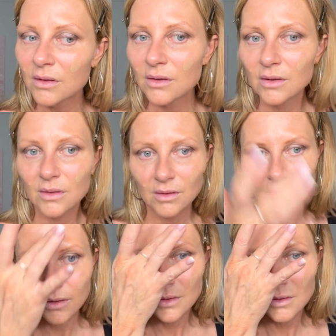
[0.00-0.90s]

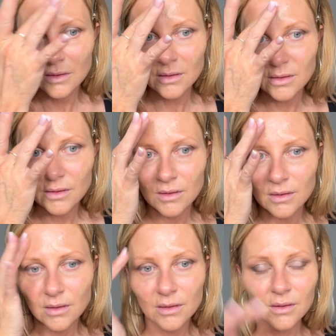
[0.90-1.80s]

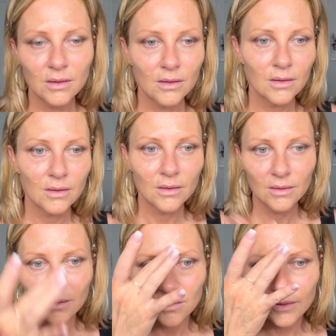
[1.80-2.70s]

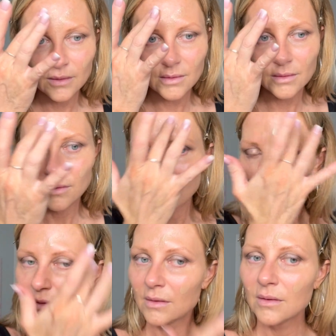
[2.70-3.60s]

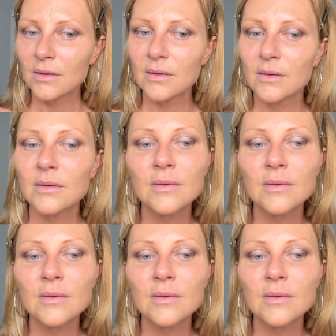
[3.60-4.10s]
No one is speaking in this clip.